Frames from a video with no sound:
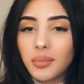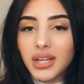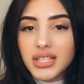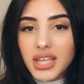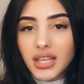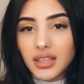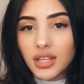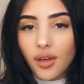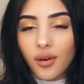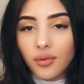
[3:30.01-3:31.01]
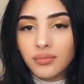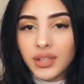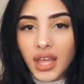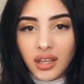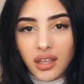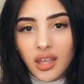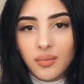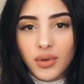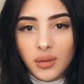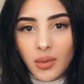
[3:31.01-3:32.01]
I'm going to take the comb that
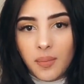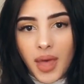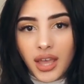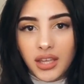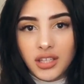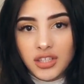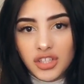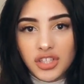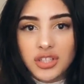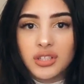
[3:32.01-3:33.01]
came with my package.